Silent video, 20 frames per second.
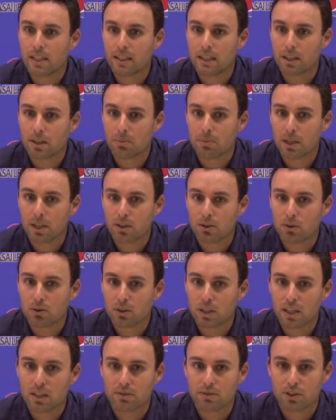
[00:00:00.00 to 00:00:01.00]
and Aaron Michael,
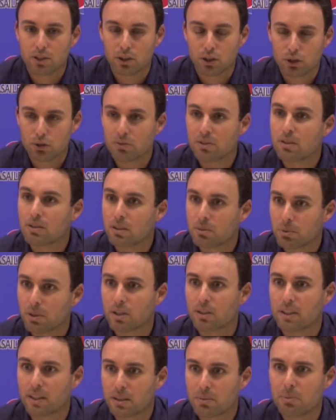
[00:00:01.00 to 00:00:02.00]
kind of a utility
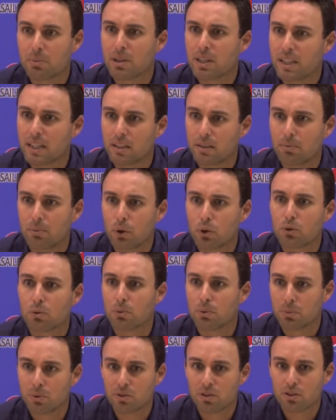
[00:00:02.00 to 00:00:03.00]
player that can play in
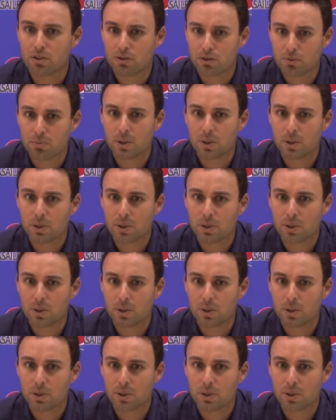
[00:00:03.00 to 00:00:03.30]
multiple positions.